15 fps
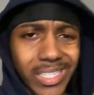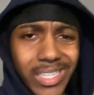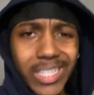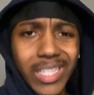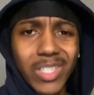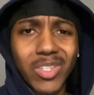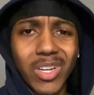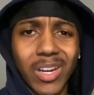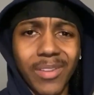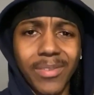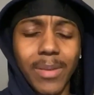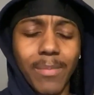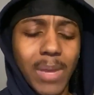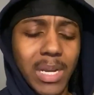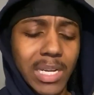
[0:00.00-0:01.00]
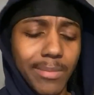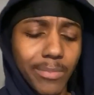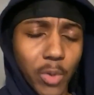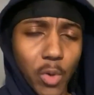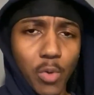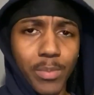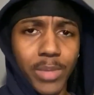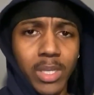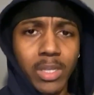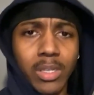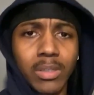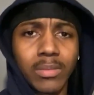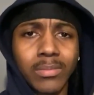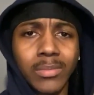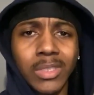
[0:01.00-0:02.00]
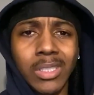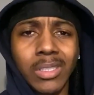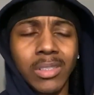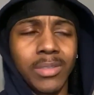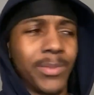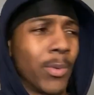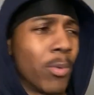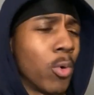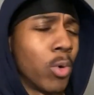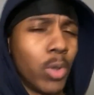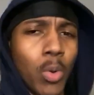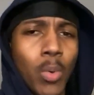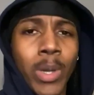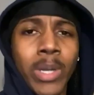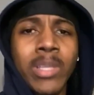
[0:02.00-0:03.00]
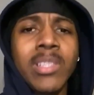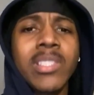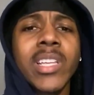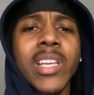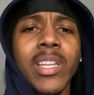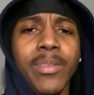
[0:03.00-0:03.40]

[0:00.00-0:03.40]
to hear the track, fam. Man them told me, innit? For real, though. Why didn't you say